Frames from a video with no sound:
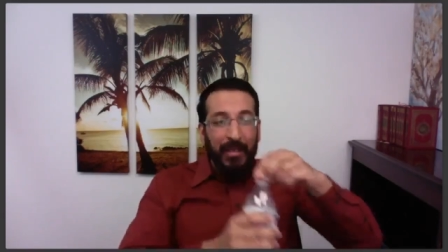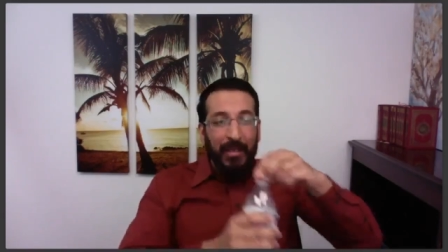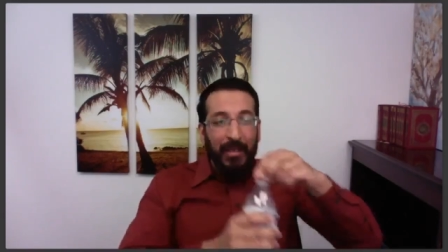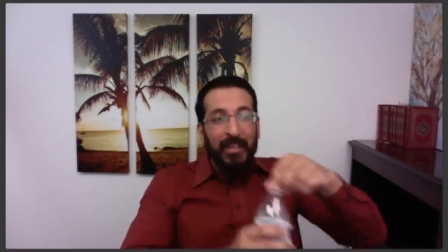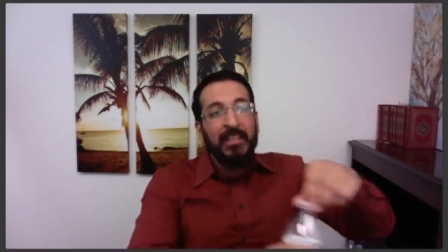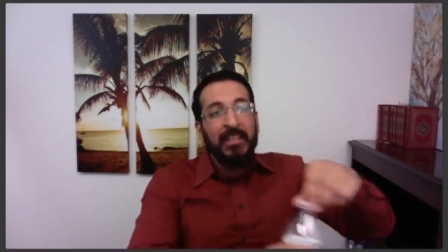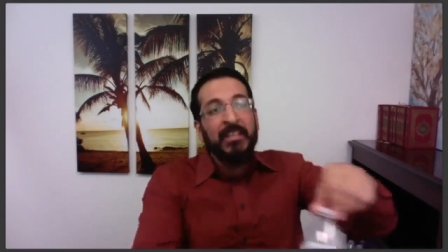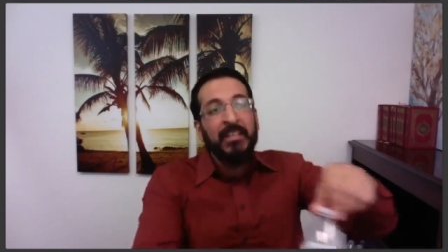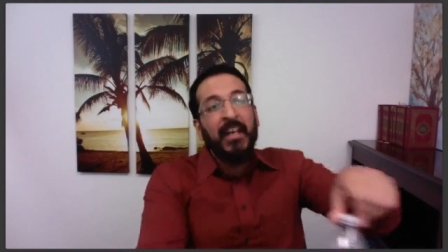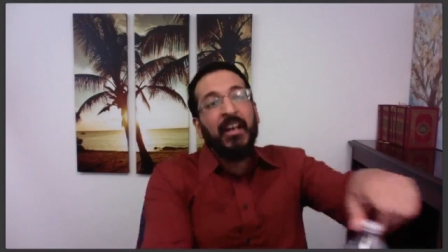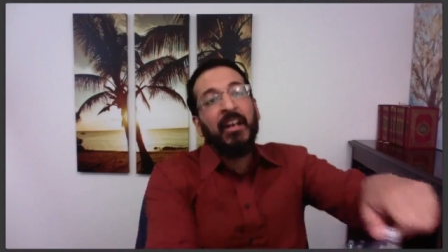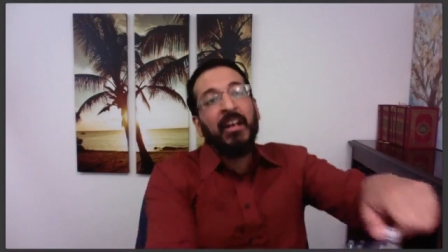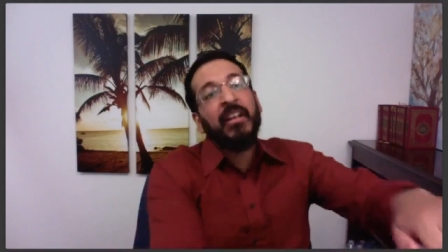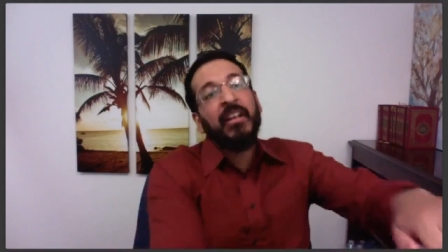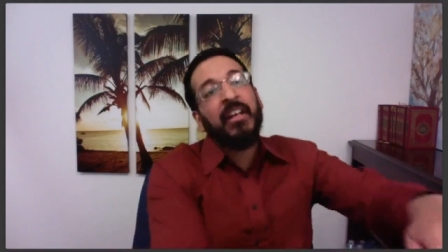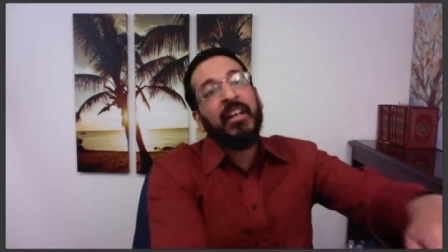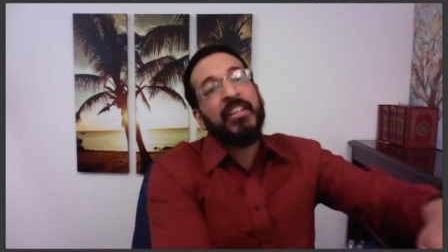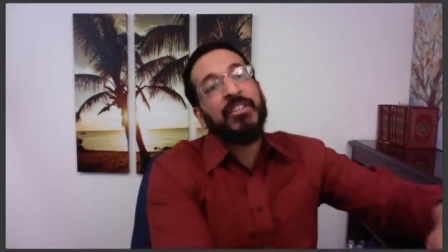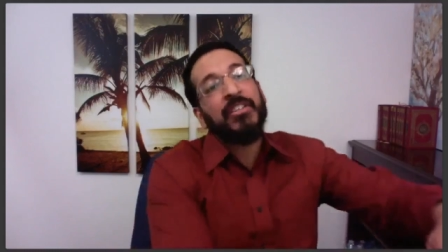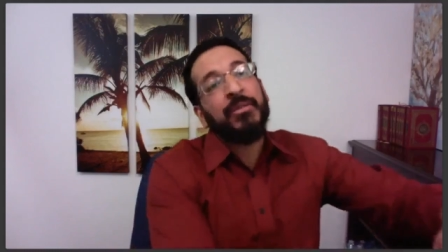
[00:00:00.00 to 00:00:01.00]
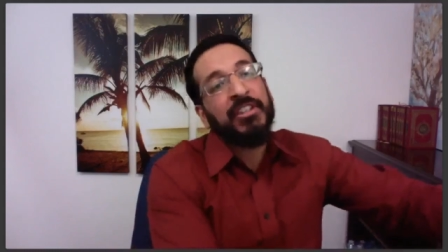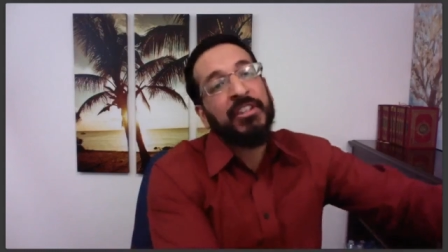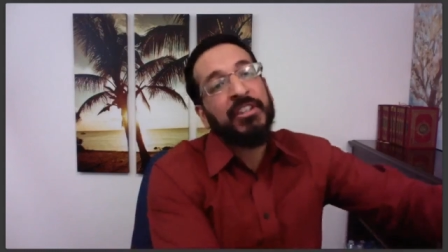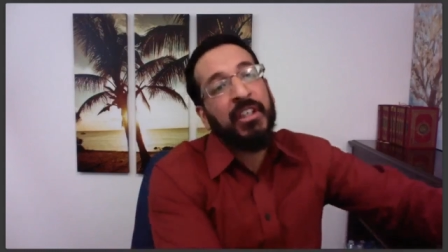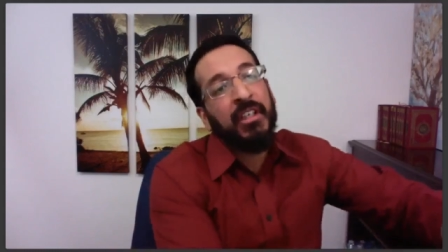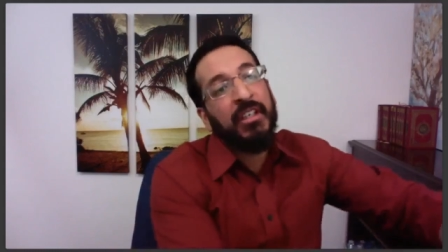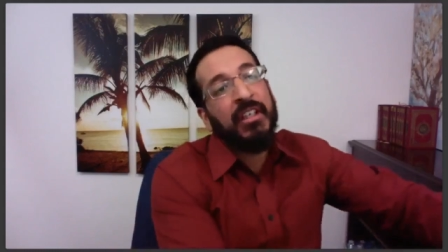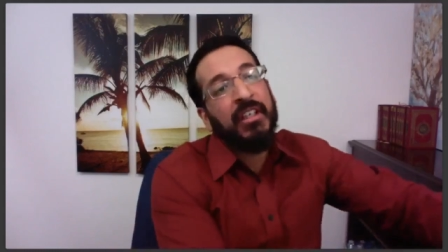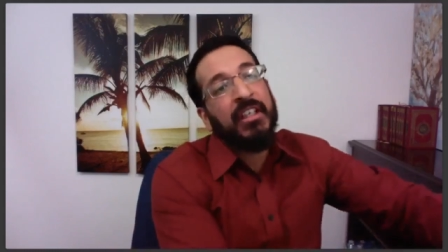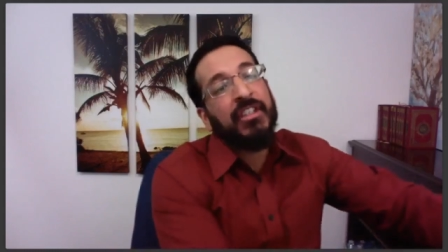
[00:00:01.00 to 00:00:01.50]
in that, Allah Azza wa
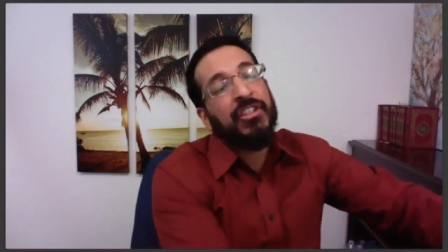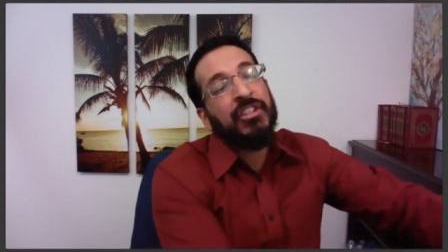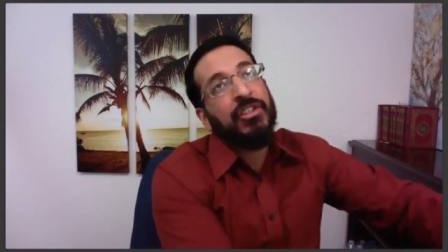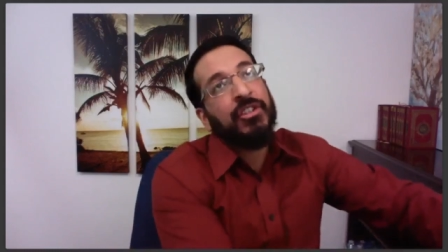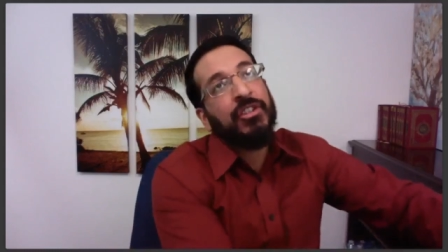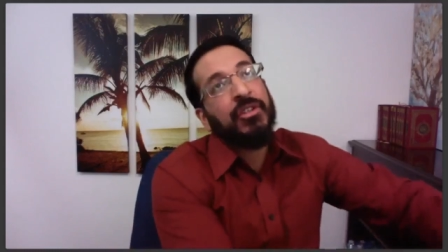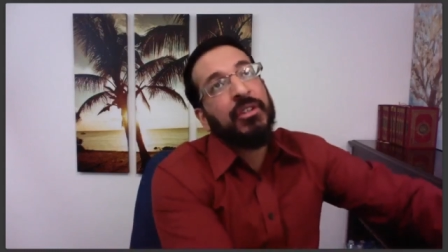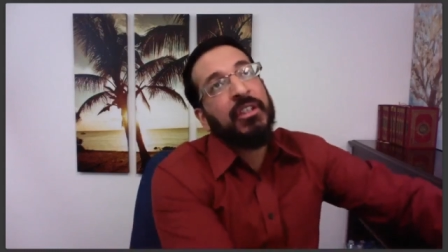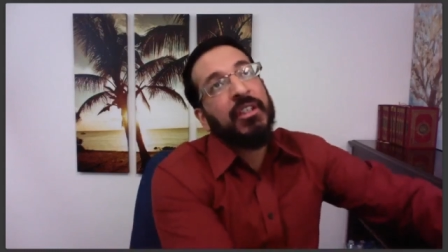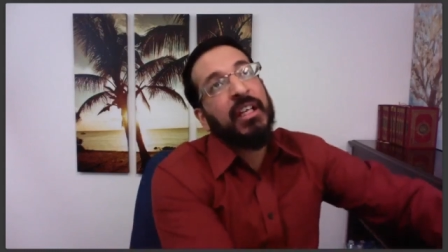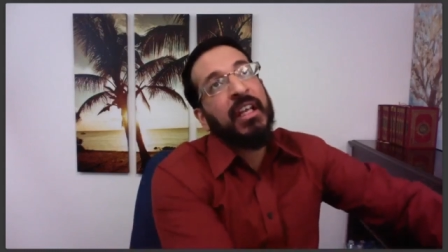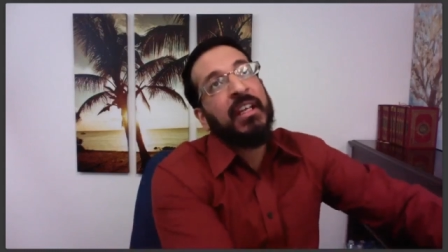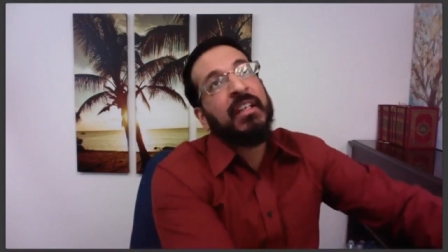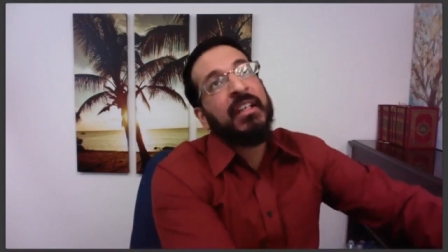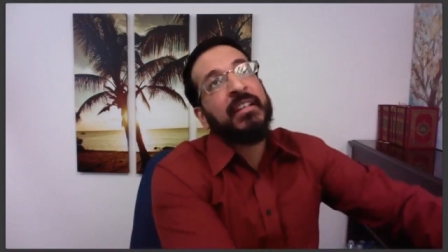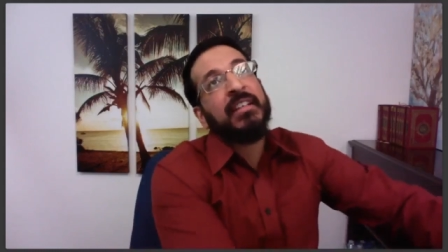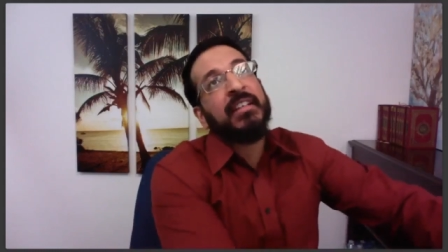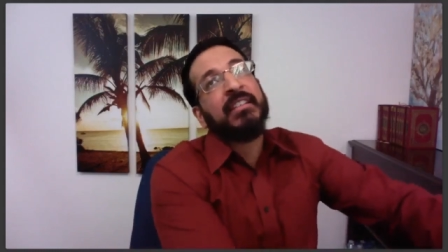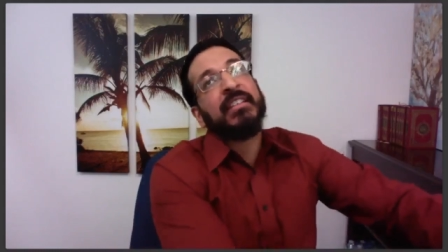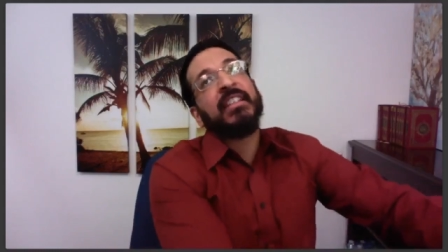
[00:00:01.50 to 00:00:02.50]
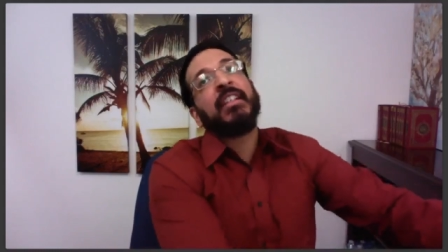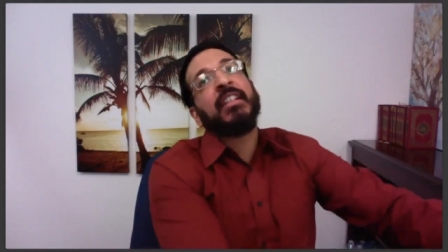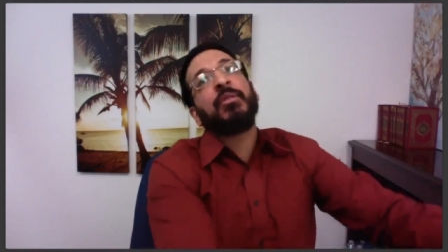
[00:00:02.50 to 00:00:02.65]
Jal is creating this